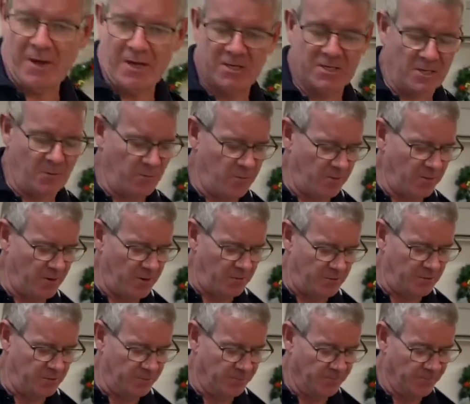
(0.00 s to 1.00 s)
out somewhere
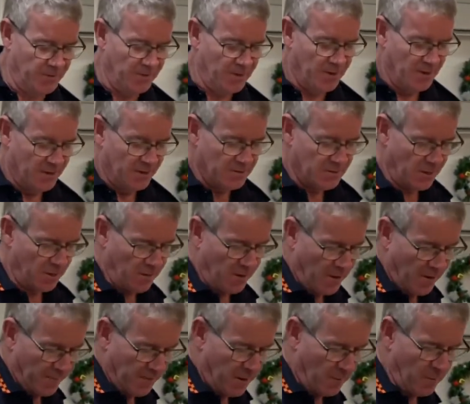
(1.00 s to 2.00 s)
else. So
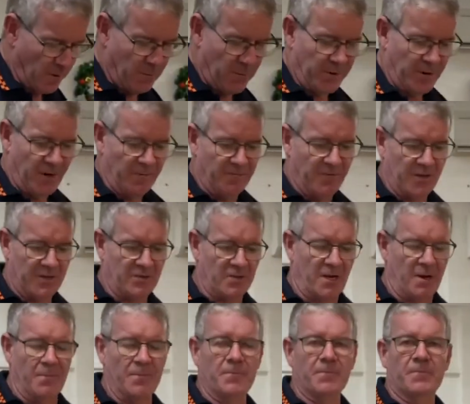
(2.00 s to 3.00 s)
that one we're going to fix
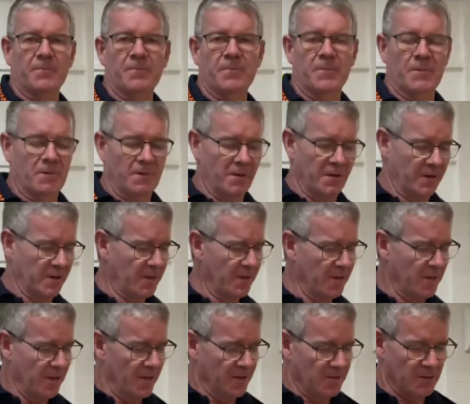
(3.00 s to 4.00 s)
up.
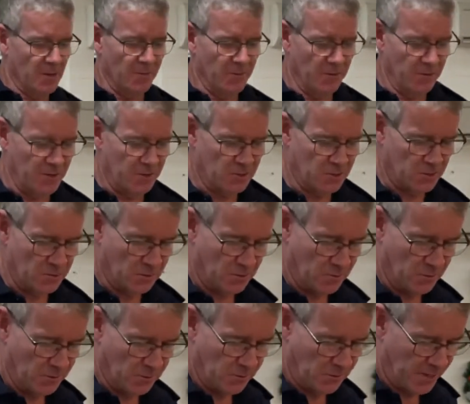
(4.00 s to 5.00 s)
Okay, so we've got these
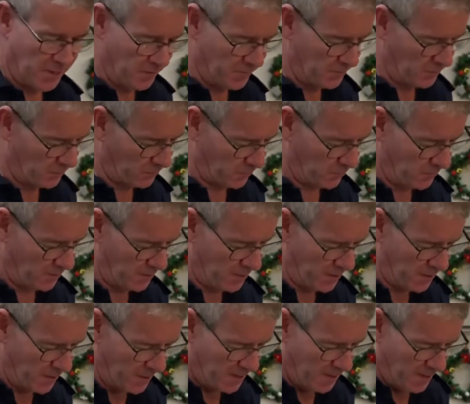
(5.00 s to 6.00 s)
two, the little head of the screw
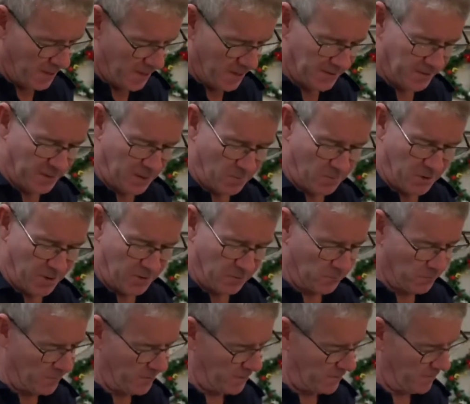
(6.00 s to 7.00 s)
here, and that one
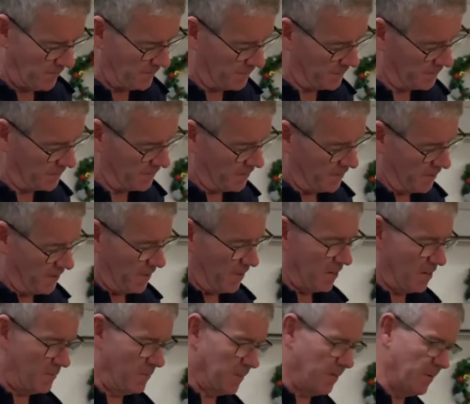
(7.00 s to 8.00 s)
as well.
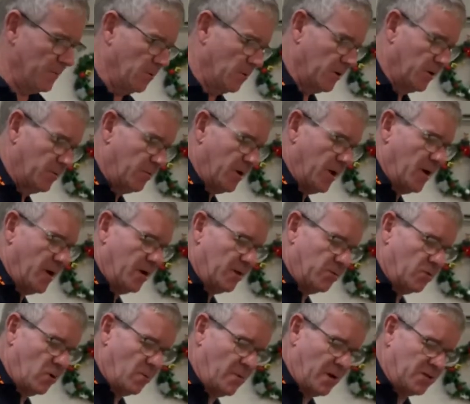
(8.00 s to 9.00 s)
We keep looking around,
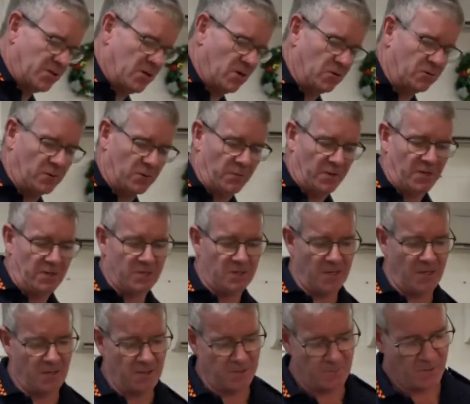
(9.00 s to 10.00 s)
there's not much else that we can see that's